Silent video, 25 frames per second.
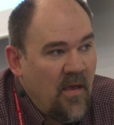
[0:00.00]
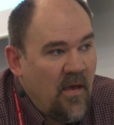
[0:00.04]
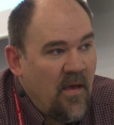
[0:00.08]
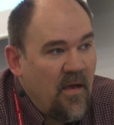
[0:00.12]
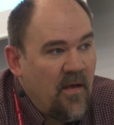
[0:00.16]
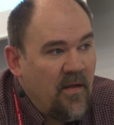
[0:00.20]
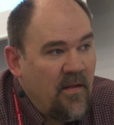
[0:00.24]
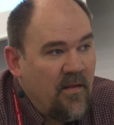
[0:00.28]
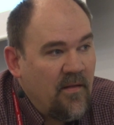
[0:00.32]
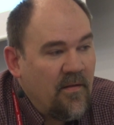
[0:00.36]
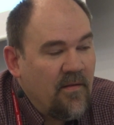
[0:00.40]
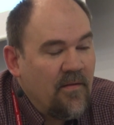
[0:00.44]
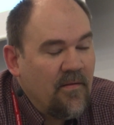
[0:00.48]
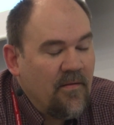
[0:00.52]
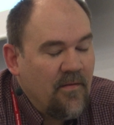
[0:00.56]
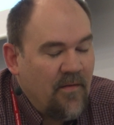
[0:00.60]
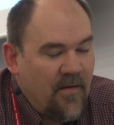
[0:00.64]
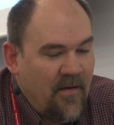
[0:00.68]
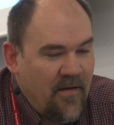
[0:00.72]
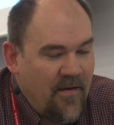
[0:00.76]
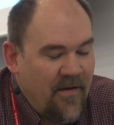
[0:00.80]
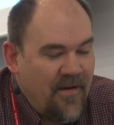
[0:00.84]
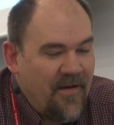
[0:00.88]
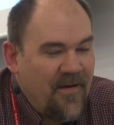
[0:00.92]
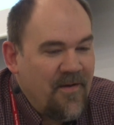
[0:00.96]
Oh,
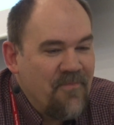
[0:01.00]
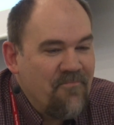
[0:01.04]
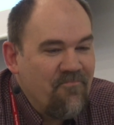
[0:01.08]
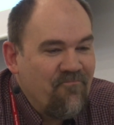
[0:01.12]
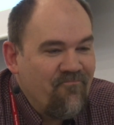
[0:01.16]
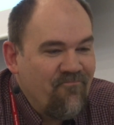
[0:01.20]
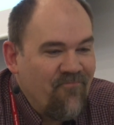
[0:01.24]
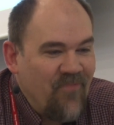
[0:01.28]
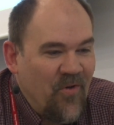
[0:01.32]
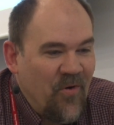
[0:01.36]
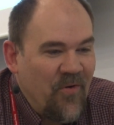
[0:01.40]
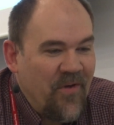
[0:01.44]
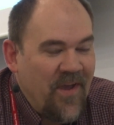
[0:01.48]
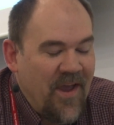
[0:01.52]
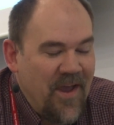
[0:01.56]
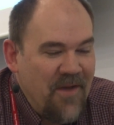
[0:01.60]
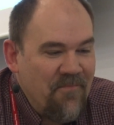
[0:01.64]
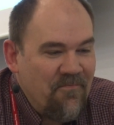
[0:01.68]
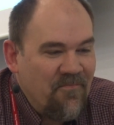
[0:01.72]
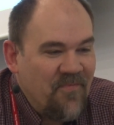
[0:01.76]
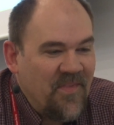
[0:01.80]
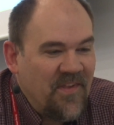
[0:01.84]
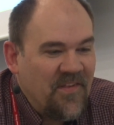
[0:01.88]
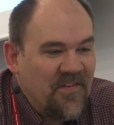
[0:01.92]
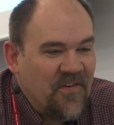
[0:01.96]

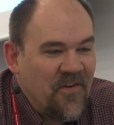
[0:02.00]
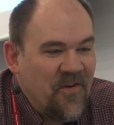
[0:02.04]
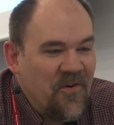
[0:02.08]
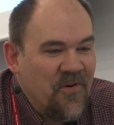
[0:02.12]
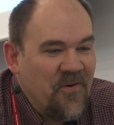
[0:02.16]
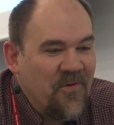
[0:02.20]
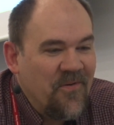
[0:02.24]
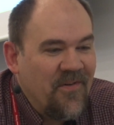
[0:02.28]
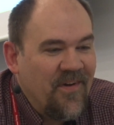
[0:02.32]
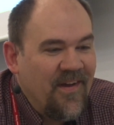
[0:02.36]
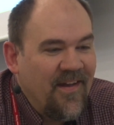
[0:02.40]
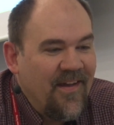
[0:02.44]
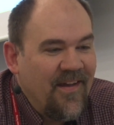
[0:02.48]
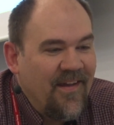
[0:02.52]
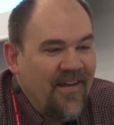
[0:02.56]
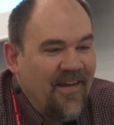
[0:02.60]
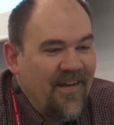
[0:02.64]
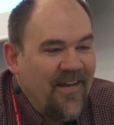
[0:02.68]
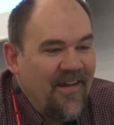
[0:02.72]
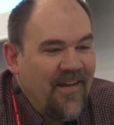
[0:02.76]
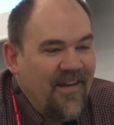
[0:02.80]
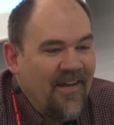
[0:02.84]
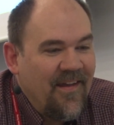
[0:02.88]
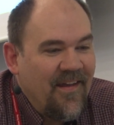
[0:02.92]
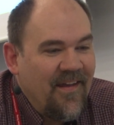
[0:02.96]
okay. So
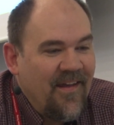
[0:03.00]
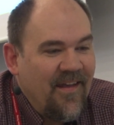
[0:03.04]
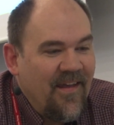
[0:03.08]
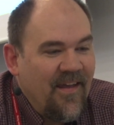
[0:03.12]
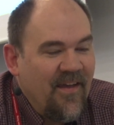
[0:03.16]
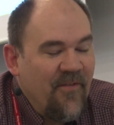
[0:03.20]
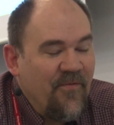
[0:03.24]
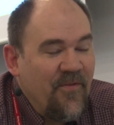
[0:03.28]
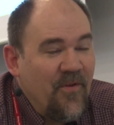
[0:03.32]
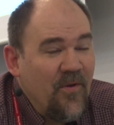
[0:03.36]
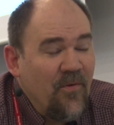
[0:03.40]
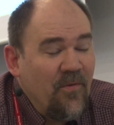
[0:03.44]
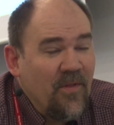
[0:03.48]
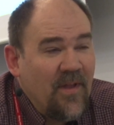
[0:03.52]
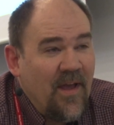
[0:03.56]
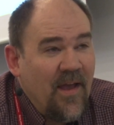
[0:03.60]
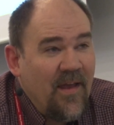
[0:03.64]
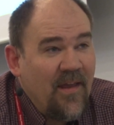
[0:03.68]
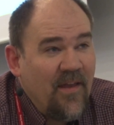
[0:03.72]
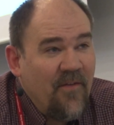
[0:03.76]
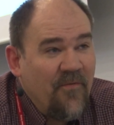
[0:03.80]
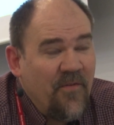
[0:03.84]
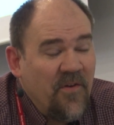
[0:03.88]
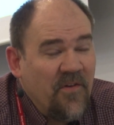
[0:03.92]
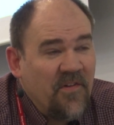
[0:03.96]
if you
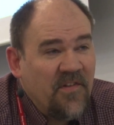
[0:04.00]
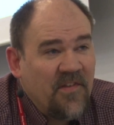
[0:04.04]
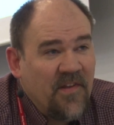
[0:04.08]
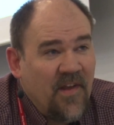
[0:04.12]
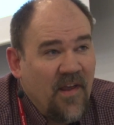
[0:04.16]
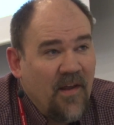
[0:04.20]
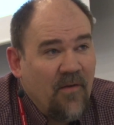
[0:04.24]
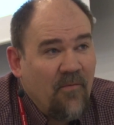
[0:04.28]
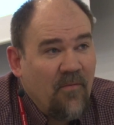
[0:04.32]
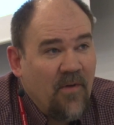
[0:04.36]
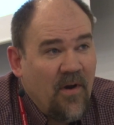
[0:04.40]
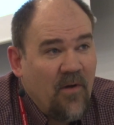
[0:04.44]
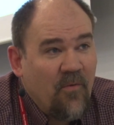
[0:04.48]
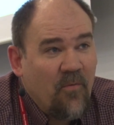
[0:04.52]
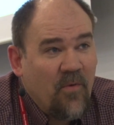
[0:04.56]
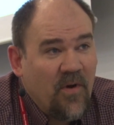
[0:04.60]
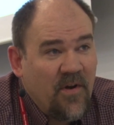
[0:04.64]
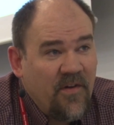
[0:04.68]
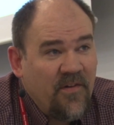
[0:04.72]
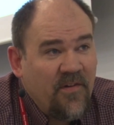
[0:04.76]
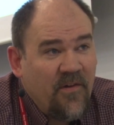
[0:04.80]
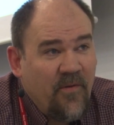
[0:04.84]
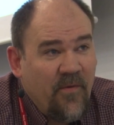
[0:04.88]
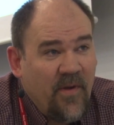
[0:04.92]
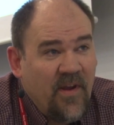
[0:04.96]
like, if you're saying what we're
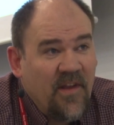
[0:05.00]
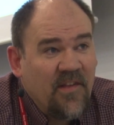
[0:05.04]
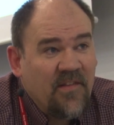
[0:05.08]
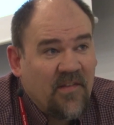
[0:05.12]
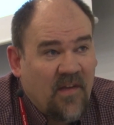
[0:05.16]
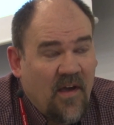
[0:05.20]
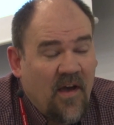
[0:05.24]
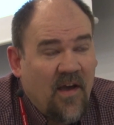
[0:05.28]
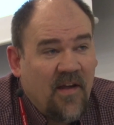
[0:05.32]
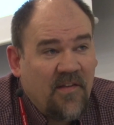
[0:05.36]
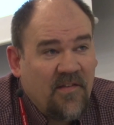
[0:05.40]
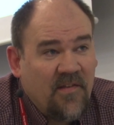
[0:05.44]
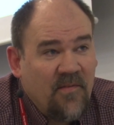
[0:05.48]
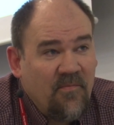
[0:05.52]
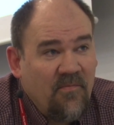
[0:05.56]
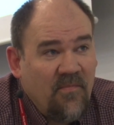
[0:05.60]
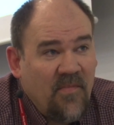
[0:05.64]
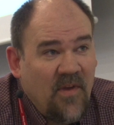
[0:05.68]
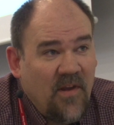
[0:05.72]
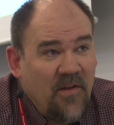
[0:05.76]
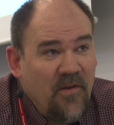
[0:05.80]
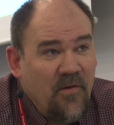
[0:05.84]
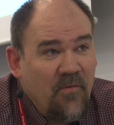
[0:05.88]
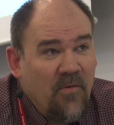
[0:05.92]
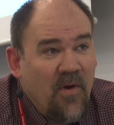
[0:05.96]
doing is awesome
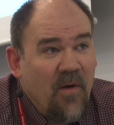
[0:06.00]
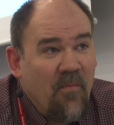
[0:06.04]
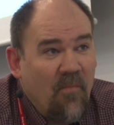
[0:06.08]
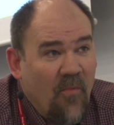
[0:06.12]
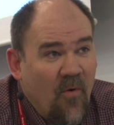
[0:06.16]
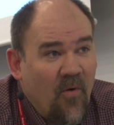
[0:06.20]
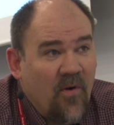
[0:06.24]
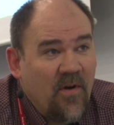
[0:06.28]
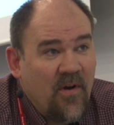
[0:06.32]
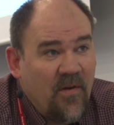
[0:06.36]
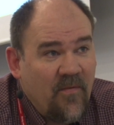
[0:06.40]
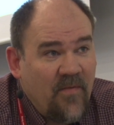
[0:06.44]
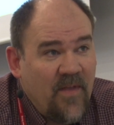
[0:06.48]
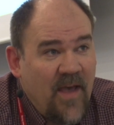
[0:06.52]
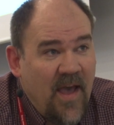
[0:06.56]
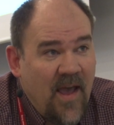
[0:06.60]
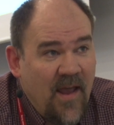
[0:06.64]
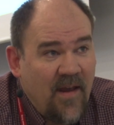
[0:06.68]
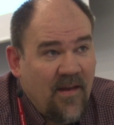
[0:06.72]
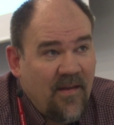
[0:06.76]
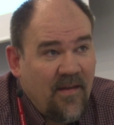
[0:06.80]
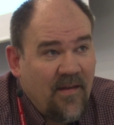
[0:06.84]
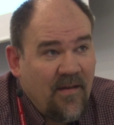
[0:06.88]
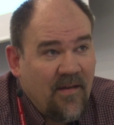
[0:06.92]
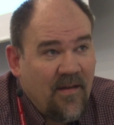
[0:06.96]
and you want more of
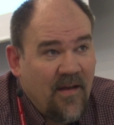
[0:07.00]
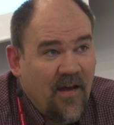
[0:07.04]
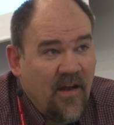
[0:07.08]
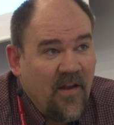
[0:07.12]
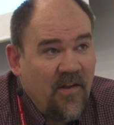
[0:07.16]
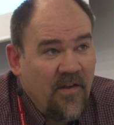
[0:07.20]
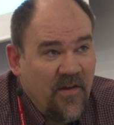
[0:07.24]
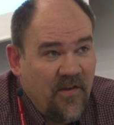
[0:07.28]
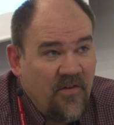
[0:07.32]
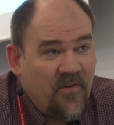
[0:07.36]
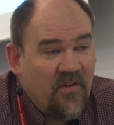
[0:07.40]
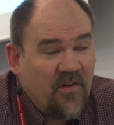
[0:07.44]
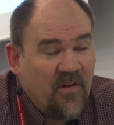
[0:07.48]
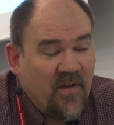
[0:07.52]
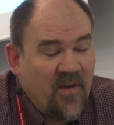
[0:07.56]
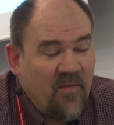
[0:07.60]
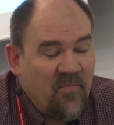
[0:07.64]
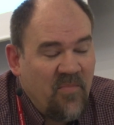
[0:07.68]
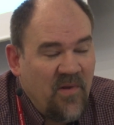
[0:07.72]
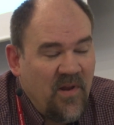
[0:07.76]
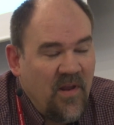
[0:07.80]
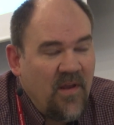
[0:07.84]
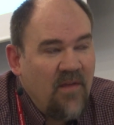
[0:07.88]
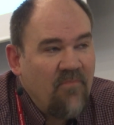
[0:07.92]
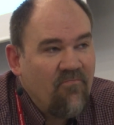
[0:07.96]
that in your
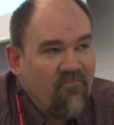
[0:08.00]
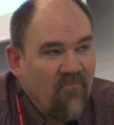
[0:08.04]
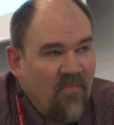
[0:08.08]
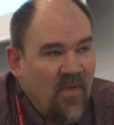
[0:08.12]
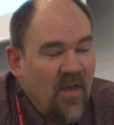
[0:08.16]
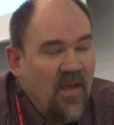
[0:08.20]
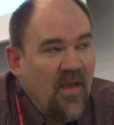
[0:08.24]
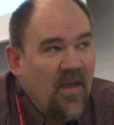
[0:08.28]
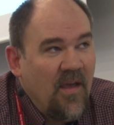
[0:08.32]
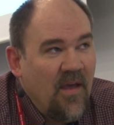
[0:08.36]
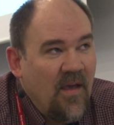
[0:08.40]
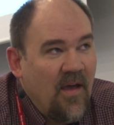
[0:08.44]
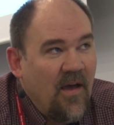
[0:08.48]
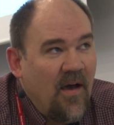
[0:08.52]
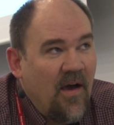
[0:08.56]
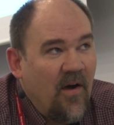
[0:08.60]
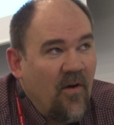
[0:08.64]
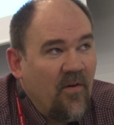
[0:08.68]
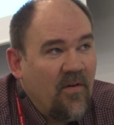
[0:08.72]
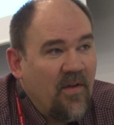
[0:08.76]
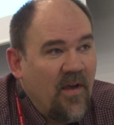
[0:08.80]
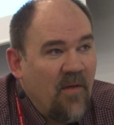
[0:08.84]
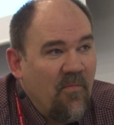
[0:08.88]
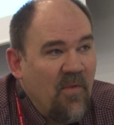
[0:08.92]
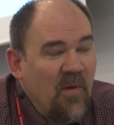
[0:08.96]
company,
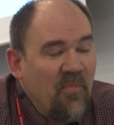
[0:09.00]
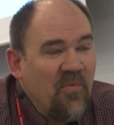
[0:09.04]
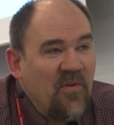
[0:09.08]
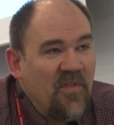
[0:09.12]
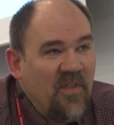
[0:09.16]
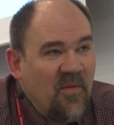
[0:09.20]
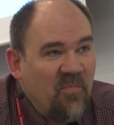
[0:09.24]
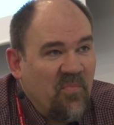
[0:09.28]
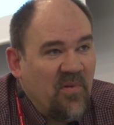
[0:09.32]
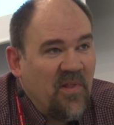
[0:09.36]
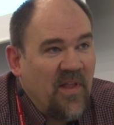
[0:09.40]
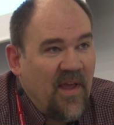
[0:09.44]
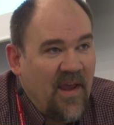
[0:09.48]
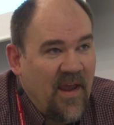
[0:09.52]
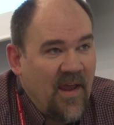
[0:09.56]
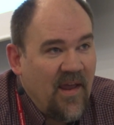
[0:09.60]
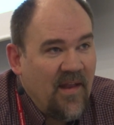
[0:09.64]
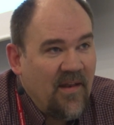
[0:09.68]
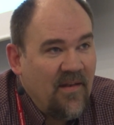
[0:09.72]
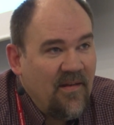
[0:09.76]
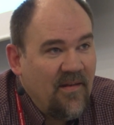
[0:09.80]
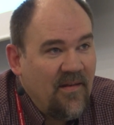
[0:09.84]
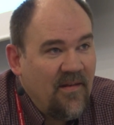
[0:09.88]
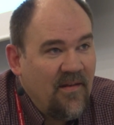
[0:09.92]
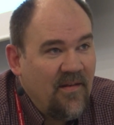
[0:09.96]
I'll come up with a plan
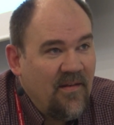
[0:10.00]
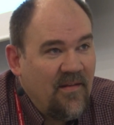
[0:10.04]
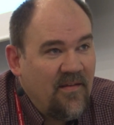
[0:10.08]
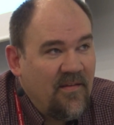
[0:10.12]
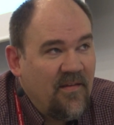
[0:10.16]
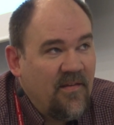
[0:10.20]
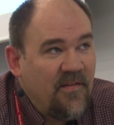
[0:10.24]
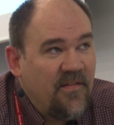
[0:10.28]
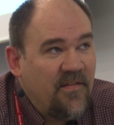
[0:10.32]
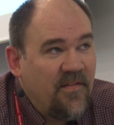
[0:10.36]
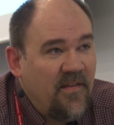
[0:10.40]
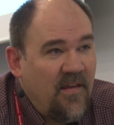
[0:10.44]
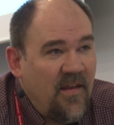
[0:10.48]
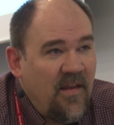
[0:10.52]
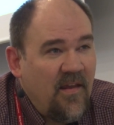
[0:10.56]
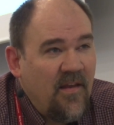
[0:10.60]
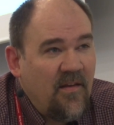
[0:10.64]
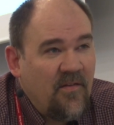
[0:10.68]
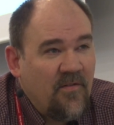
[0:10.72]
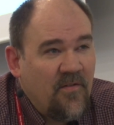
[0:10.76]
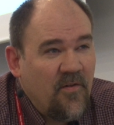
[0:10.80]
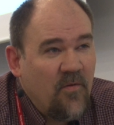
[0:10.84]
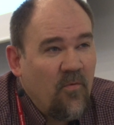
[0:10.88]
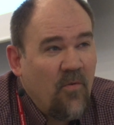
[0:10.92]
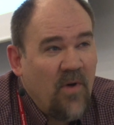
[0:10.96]
to see
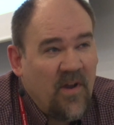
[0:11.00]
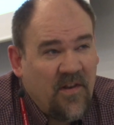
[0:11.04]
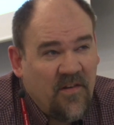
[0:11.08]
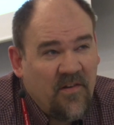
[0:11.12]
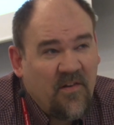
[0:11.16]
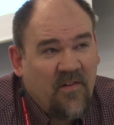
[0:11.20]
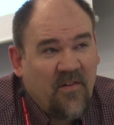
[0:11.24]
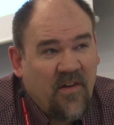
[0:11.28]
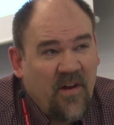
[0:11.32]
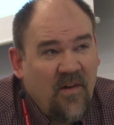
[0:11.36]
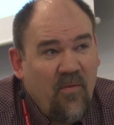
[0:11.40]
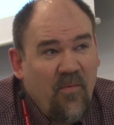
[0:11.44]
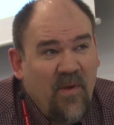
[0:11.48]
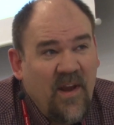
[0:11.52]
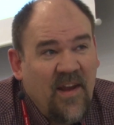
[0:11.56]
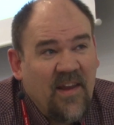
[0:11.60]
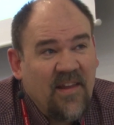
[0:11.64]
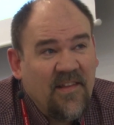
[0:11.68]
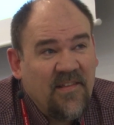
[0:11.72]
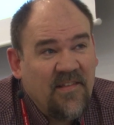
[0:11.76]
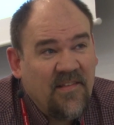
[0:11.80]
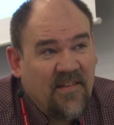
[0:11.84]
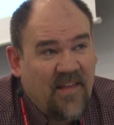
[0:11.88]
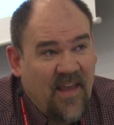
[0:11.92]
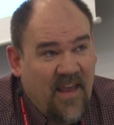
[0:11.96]
to what degree we
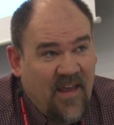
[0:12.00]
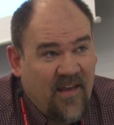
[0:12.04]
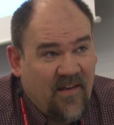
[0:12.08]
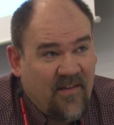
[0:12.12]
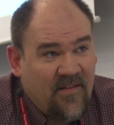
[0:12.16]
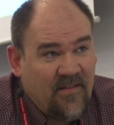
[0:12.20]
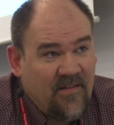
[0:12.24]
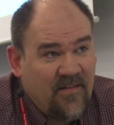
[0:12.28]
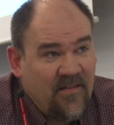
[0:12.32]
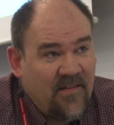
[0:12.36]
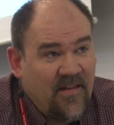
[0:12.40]
can scale.